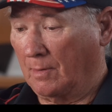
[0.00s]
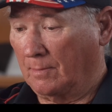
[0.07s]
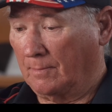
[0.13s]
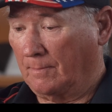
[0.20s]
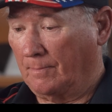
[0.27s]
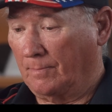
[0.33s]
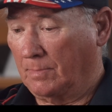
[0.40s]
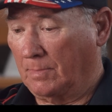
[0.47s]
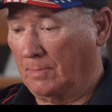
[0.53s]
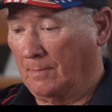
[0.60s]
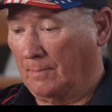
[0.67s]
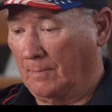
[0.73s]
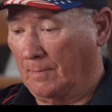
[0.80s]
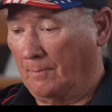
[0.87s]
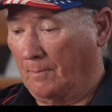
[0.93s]
and
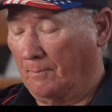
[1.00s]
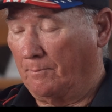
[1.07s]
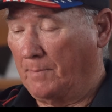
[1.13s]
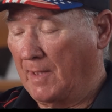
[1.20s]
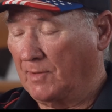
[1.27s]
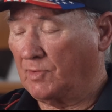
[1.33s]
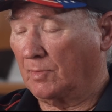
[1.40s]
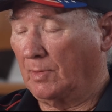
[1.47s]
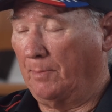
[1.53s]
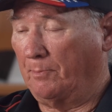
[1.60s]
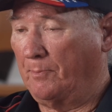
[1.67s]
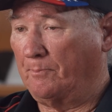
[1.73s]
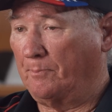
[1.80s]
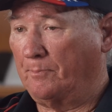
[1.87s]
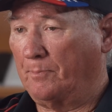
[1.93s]
basically
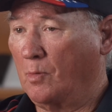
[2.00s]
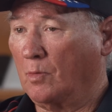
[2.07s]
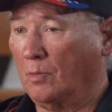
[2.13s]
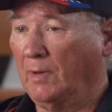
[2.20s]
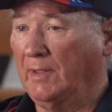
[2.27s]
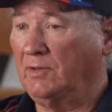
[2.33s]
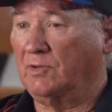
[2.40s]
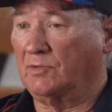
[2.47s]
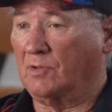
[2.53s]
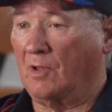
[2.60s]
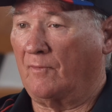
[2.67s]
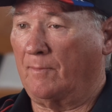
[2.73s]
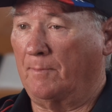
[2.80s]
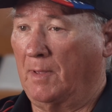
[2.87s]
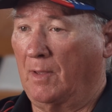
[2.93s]
pulled leeches
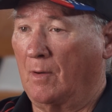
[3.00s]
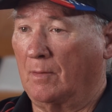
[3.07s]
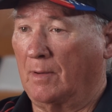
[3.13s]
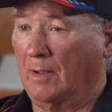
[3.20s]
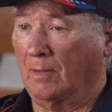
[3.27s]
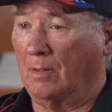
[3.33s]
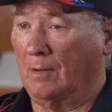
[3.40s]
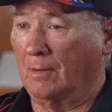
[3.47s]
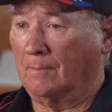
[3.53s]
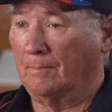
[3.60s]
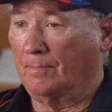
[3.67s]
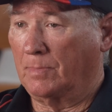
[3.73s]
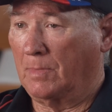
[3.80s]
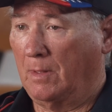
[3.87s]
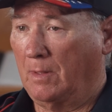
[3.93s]
off of me all night long.
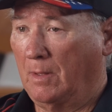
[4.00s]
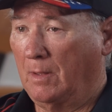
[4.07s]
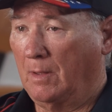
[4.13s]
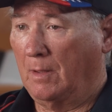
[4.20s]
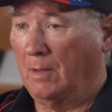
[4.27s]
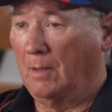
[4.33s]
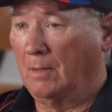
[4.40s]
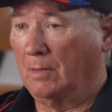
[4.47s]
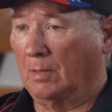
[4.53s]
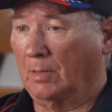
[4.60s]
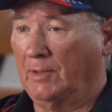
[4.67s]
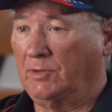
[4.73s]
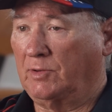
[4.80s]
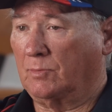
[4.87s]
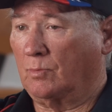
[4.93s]
The
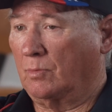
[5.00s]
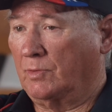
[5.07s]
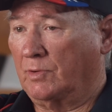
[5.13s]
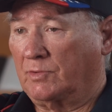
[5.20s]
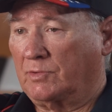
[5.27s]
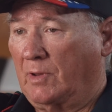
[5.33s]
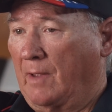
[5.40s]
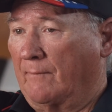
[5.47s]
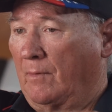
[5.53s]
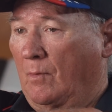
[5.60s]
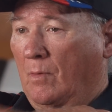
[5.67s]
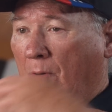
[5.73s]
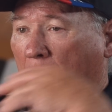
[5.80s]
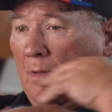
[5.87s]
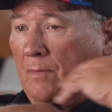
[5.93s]
leeches were just
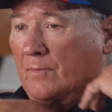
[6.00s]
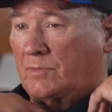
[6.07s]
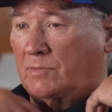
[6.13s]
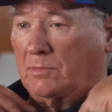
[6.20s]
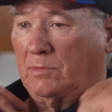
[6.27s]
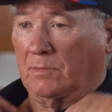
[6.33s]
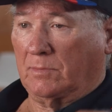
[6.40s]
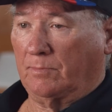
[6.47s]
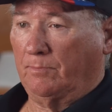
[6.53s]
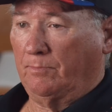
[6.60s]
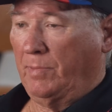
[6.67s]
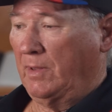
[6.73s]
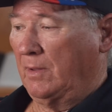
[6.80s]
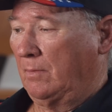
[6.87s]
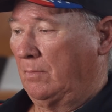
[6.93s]
everywhere, all of us, just
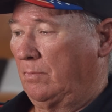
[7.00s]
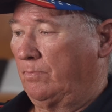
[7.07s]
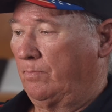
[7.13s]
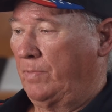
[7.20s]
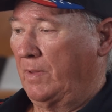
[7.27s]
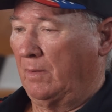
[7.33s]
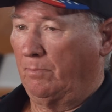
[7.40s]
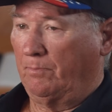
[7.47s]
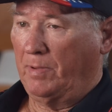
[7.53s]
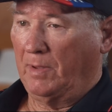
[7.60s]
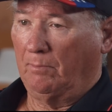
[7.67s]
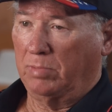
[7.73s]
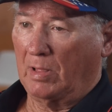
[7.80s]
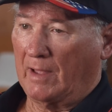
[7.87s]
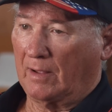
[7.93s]

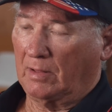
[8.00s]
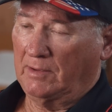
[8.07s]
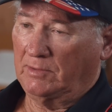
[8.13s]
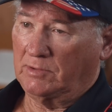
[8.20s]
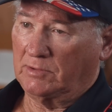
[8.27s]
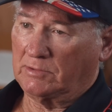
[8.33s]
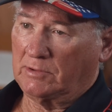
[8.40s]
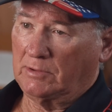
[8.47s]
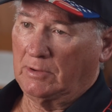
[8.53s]
big black leeches